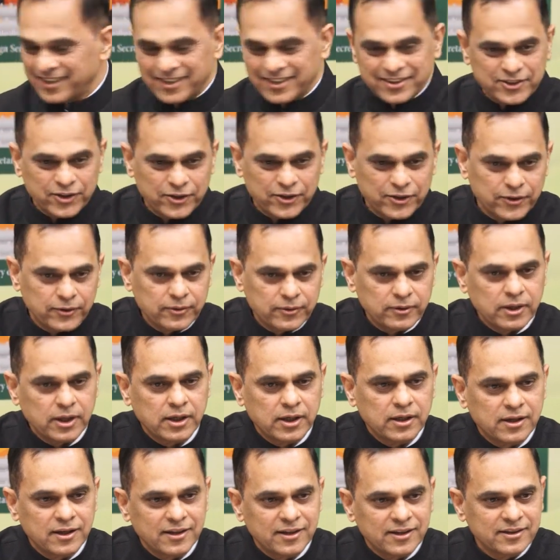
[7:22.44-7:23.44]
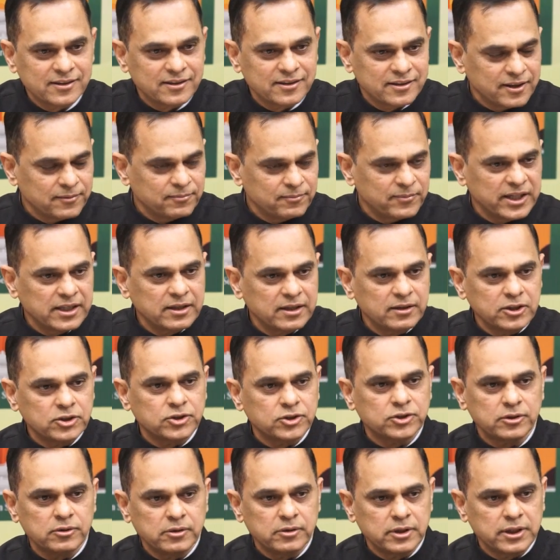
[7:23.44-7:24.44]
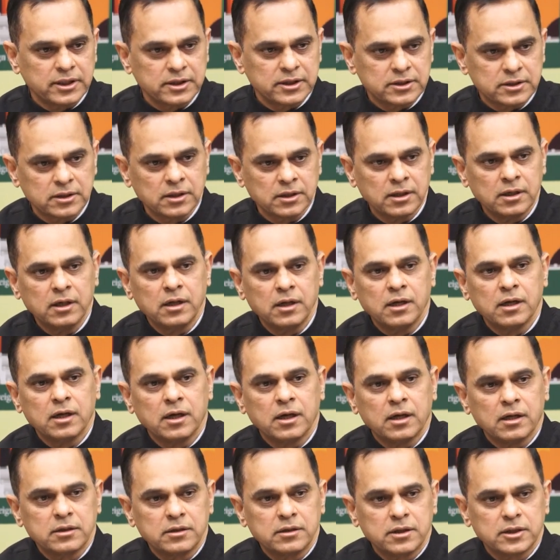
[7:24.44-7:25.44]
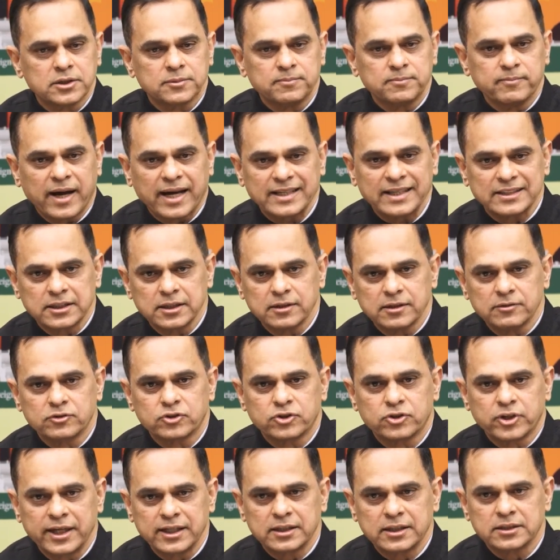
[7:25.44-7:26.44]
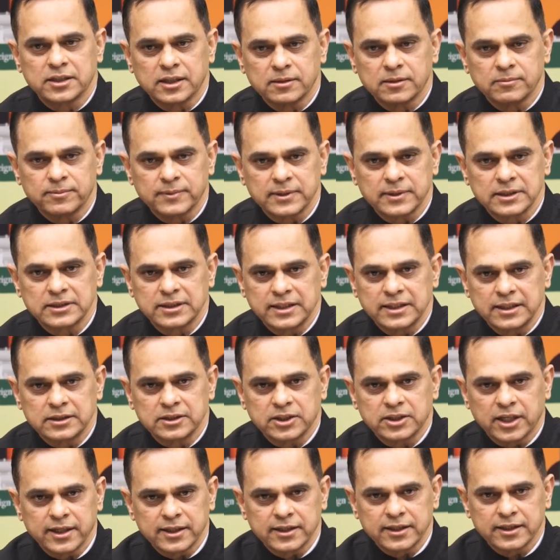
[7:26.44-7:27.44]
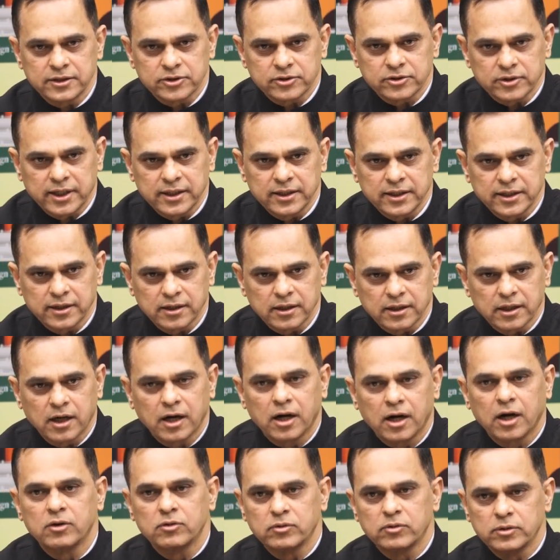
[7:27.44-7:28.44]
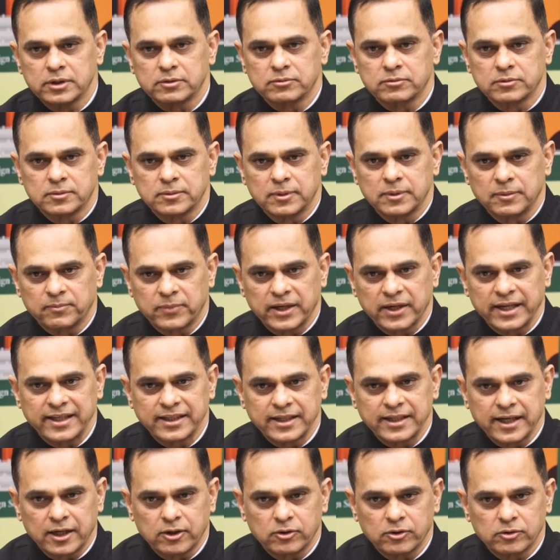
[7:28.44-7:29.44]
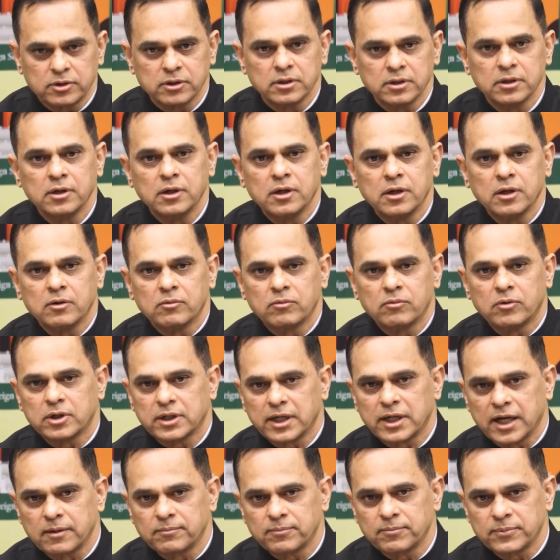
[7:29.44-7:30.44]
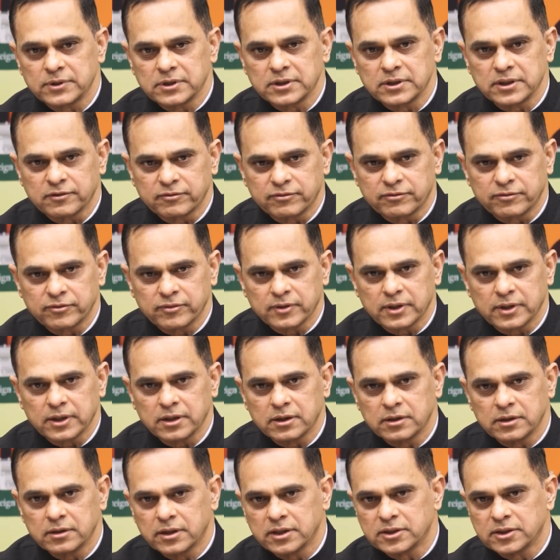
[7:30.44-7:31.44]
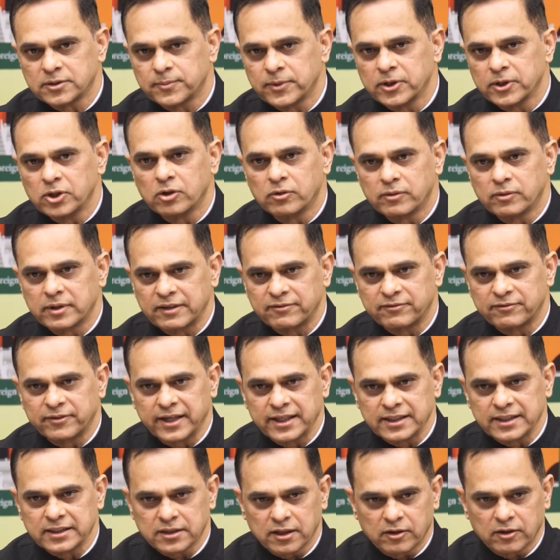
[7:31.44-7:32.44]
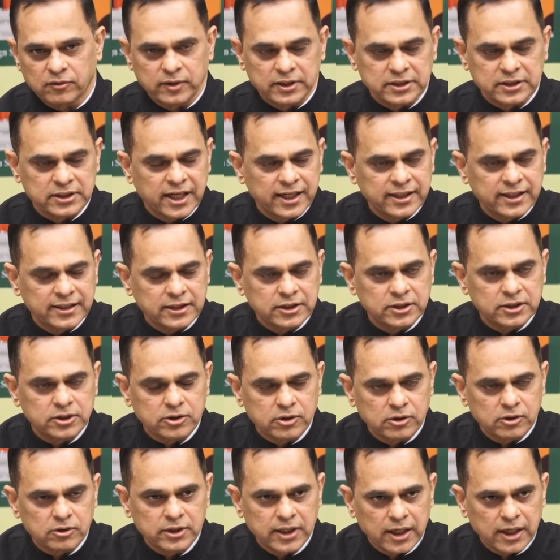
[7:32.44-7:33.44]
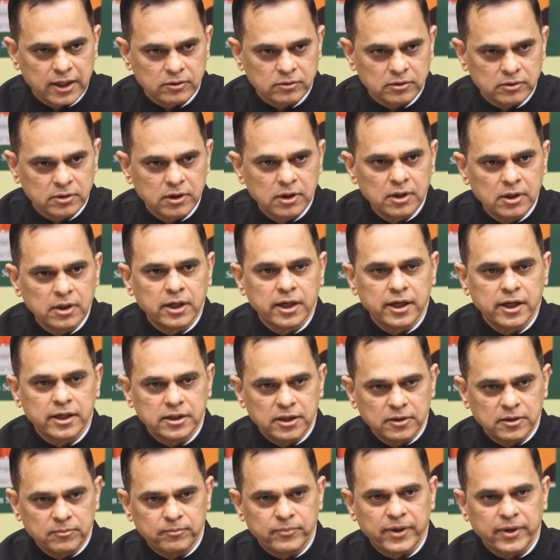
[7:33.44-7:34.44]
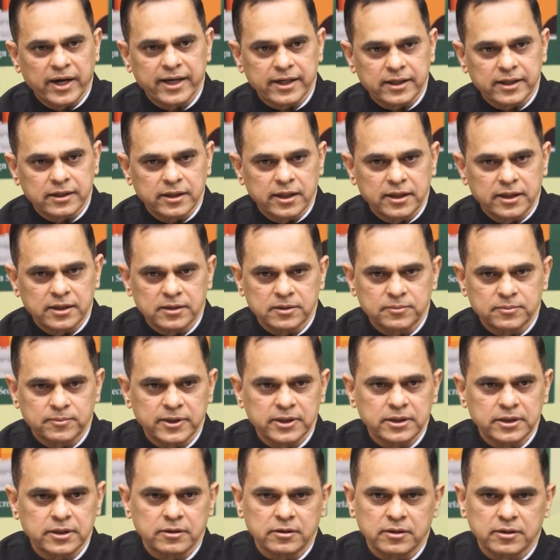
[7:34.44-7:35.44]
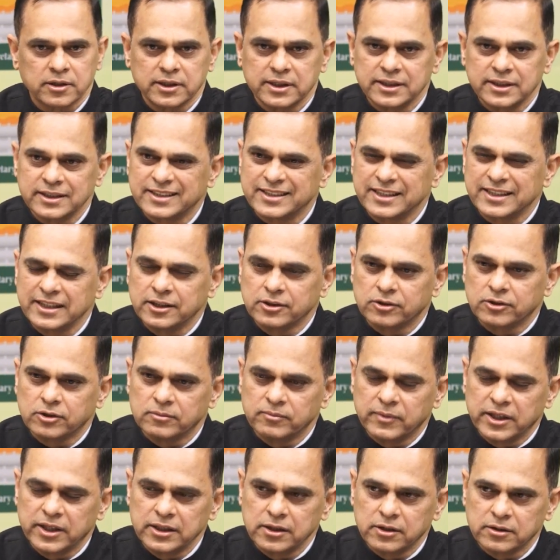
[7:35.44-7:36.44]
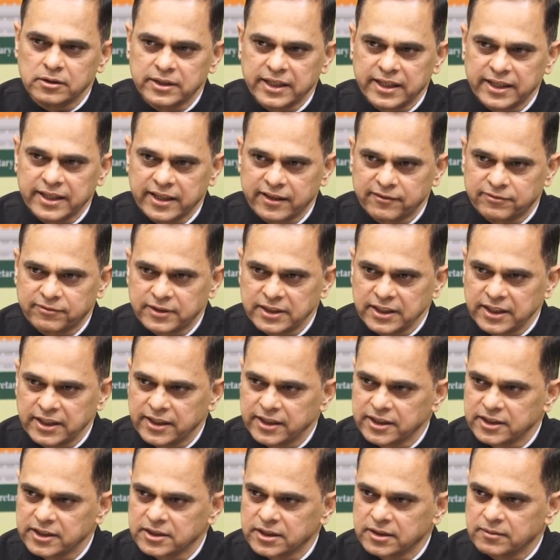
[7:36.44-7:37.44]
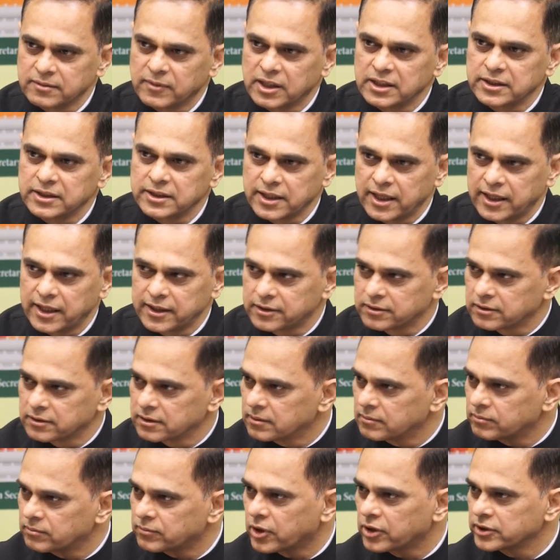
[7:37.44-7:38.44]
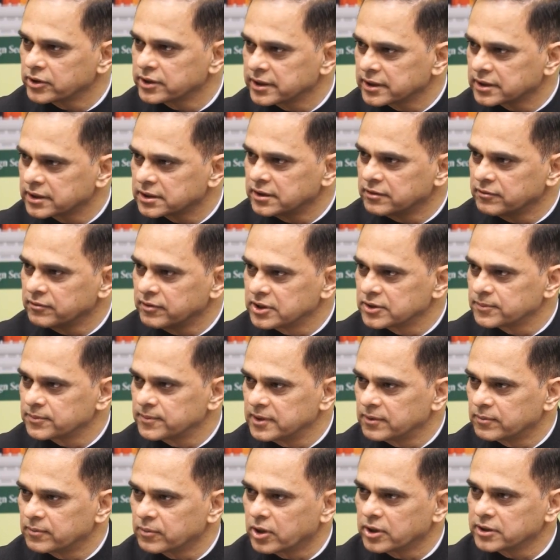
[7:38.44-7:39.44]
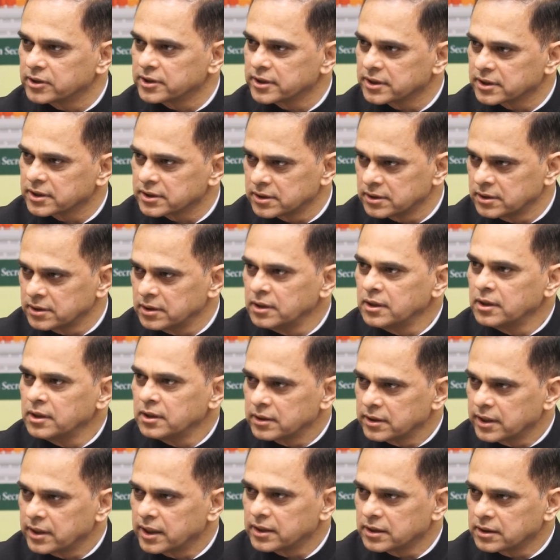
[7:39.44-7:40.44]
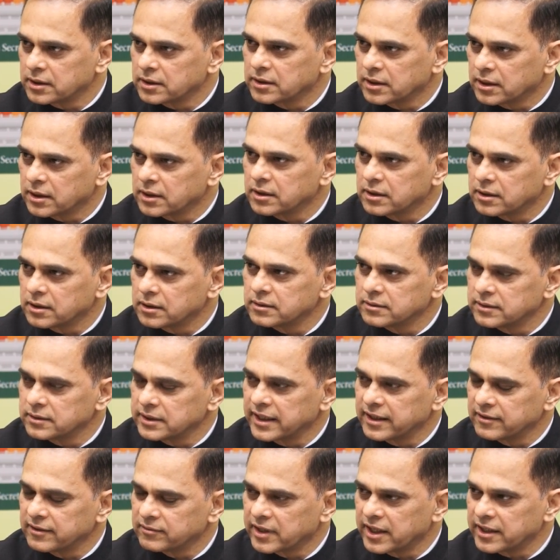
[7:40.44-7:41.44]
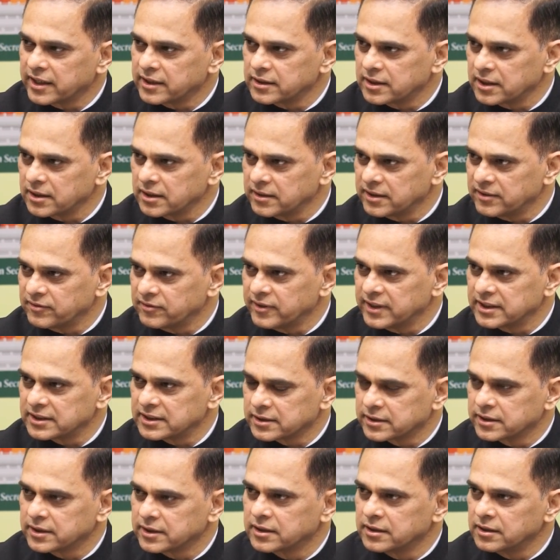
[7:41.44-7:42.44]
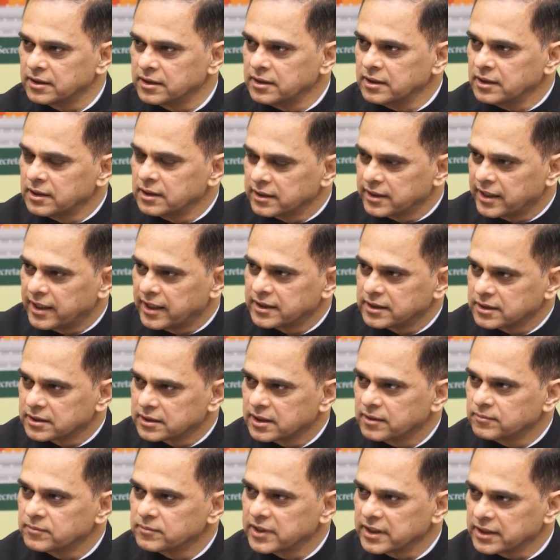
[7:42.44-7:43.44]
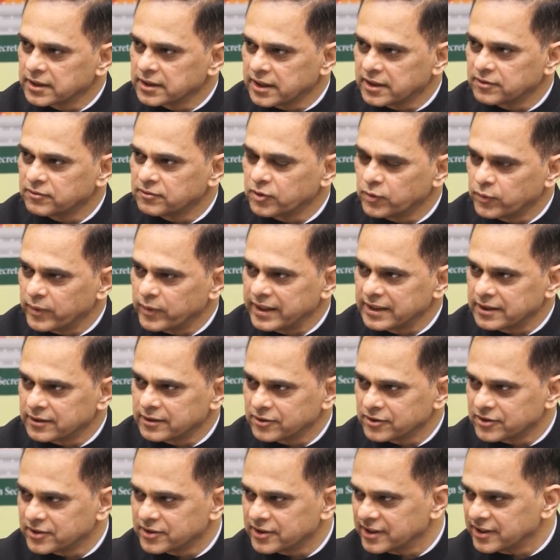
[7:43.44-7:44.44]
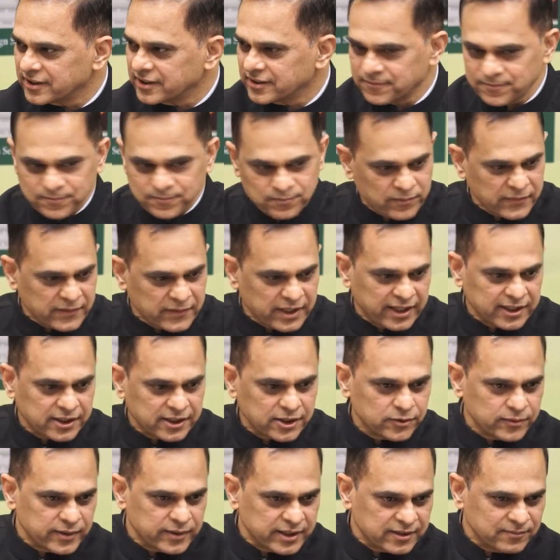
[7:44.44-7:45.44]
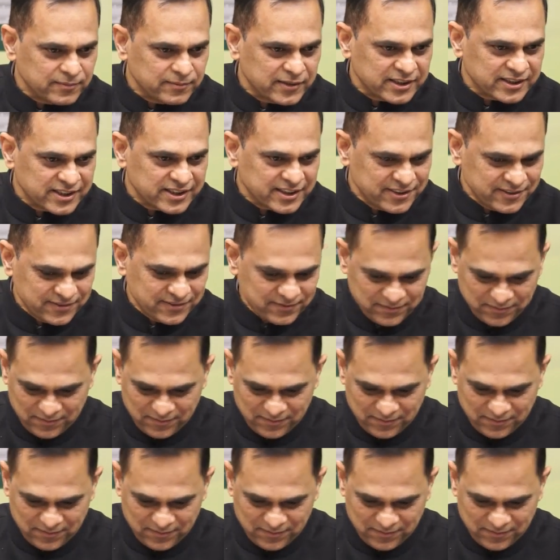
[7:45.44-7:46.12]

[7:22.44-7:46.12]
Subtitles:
So the big issue is this massive trade surplus that China is running, how it would be playing out. What happens if the spillover effects of a Chinese slowdown and the impact that is particularly seen on many of their FTAs and multilateral projects, investment projects that they have currently invested. That is something that we wait to see. Thank you very much.